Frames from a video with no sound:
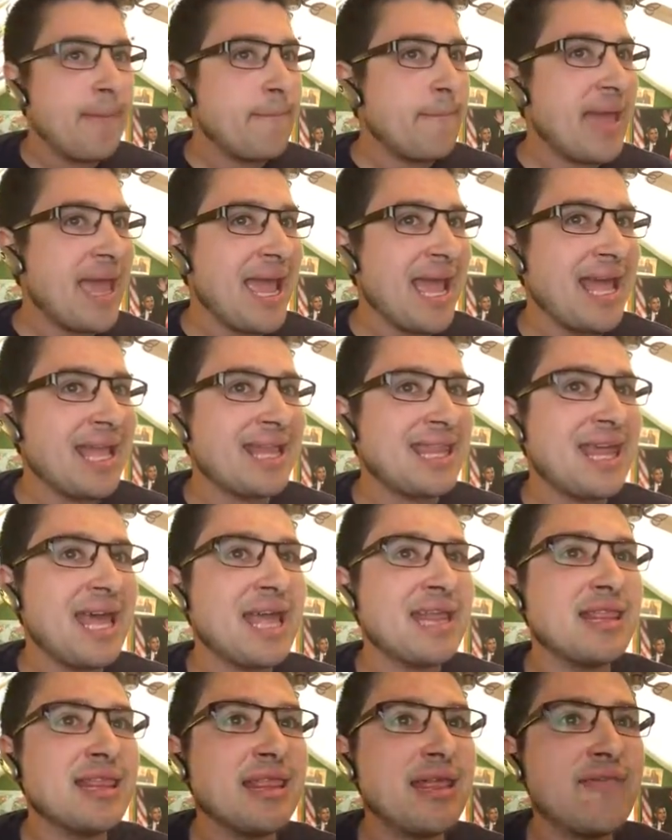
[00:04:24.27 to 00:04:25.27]
Man
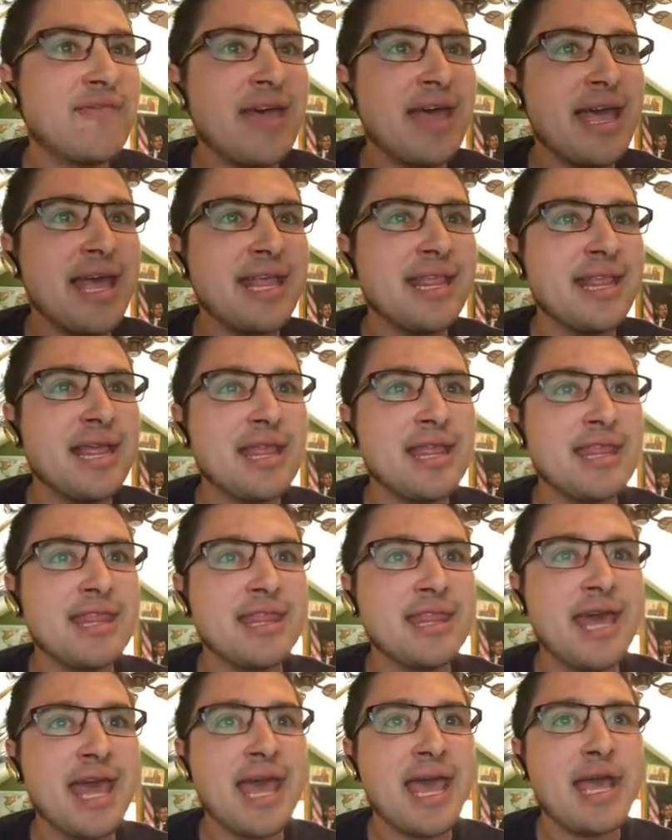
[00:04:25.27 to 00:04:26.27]
testifies
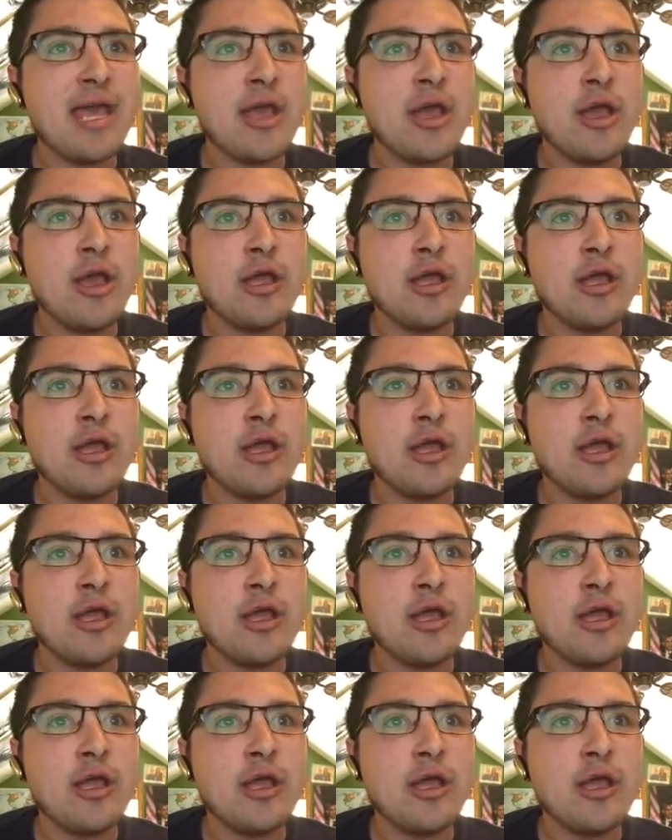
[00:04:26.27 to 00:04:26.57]
that